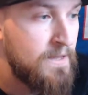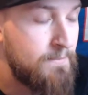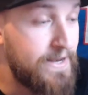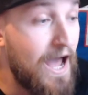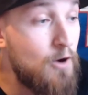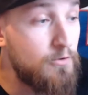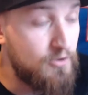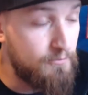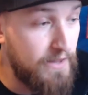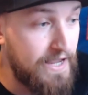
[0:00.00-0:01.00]
But now what
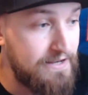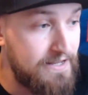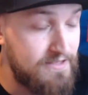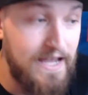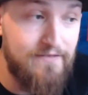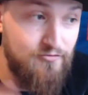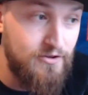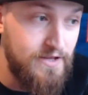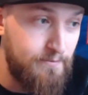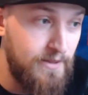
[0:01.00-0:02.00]
they're planning, it's not even
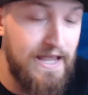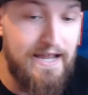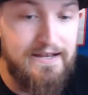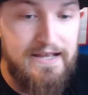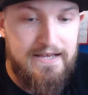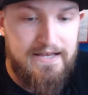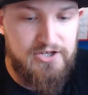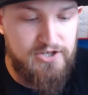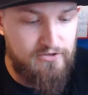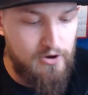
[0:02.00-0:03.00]
really a plan. It's
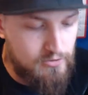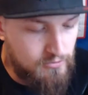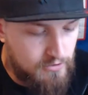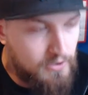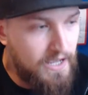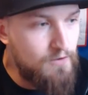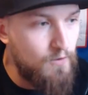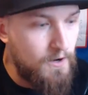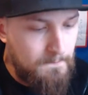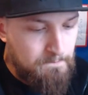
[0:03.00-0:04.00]
just, okay,
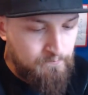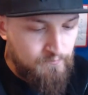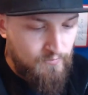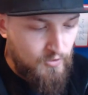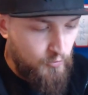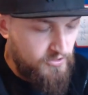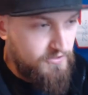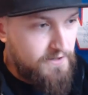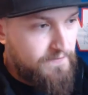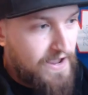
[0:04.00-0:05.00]
well, we
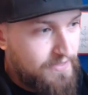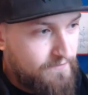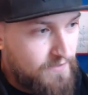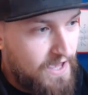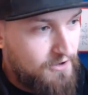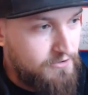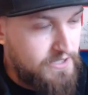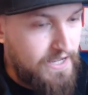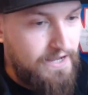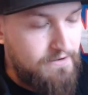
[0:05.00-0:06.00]
solidified left tackle
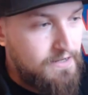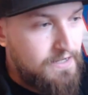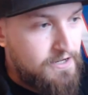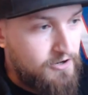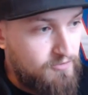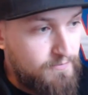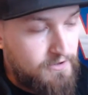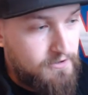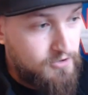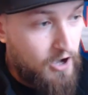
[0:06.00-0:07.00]
again because
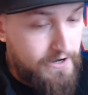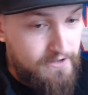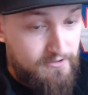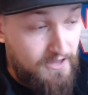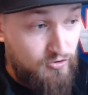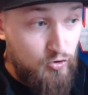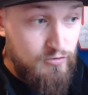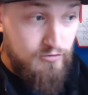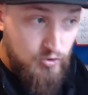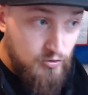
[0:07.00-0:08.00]
Dawkins had
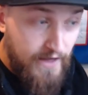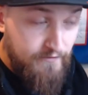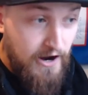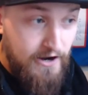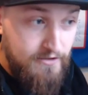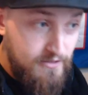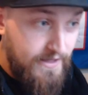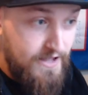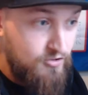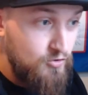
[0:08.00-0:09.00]
two left guards in the
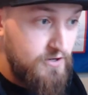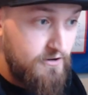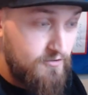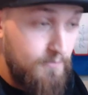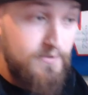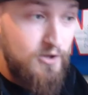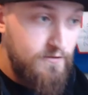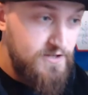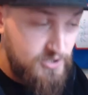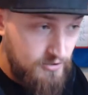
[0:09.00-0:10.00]
last 2 years up until
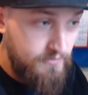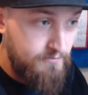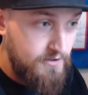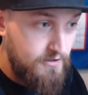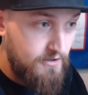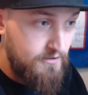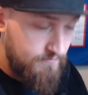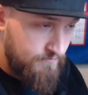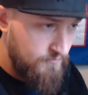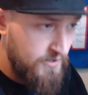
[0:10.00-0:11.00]
this year with
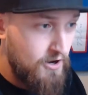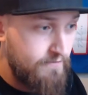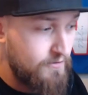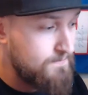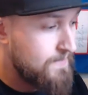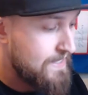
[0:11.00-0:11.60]
McGovern,